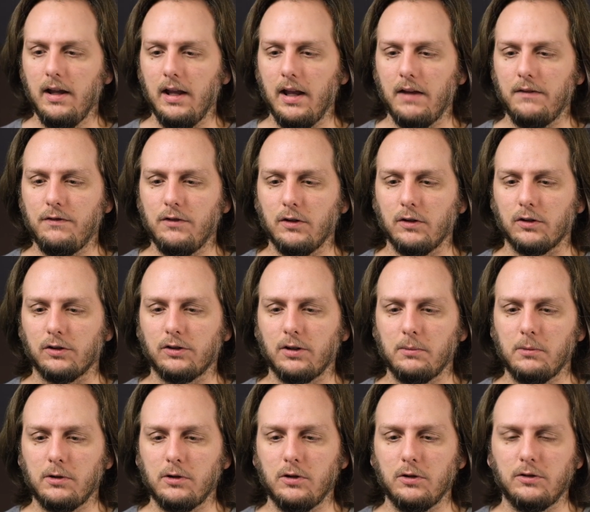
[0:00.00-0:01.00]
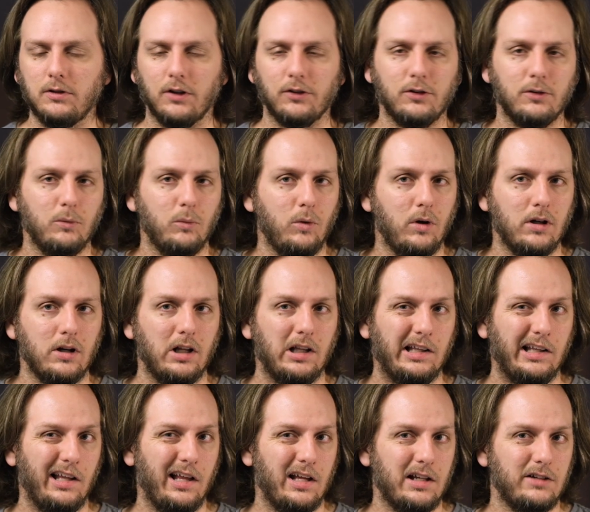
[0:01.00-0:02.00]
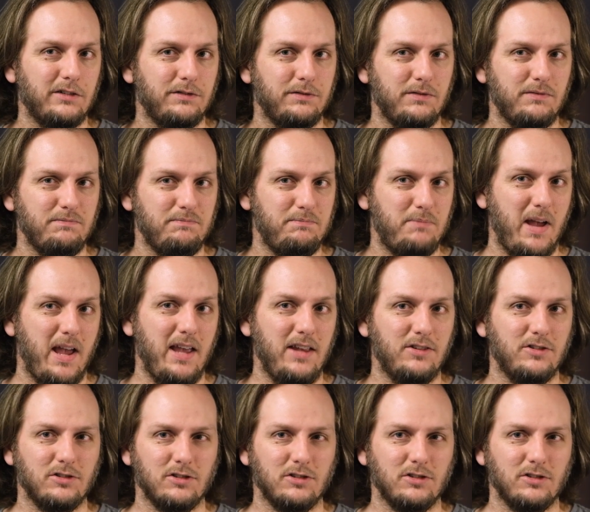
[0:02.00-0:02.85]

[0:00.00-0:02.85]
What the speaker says: If you're someone who doesn't want a lot of bass,